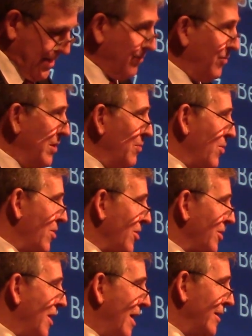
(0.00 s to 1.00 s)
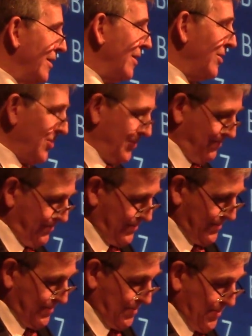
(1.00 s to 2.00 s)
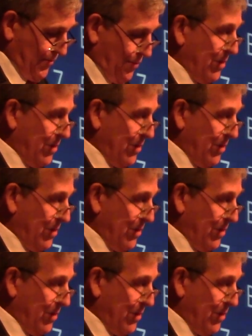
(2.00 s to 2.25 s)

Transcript: if we were our colleagues, if